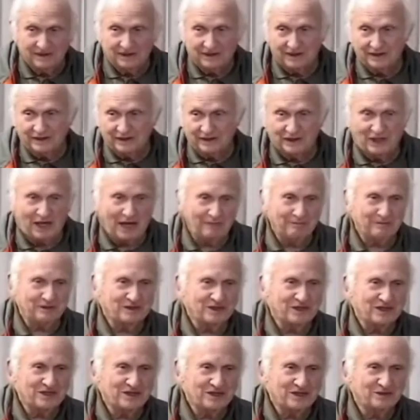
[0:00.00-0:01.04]
uh, in
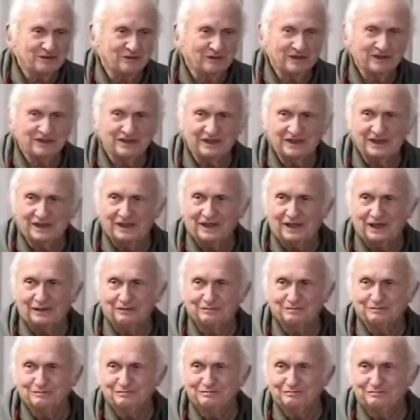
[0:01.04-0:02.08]
competition with the uh,
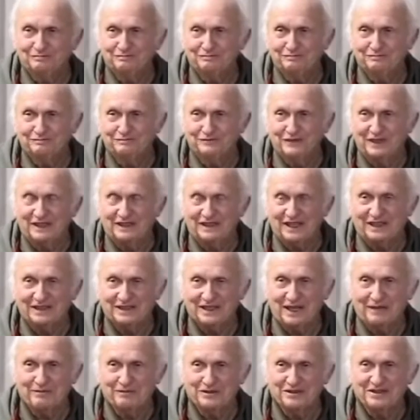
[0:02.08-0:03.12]
at that
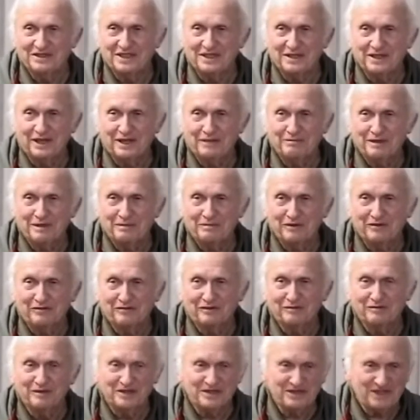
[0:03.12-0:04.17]
time was the uh, people
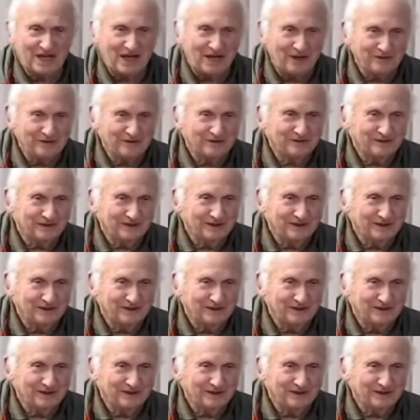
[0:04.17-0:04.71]
from the South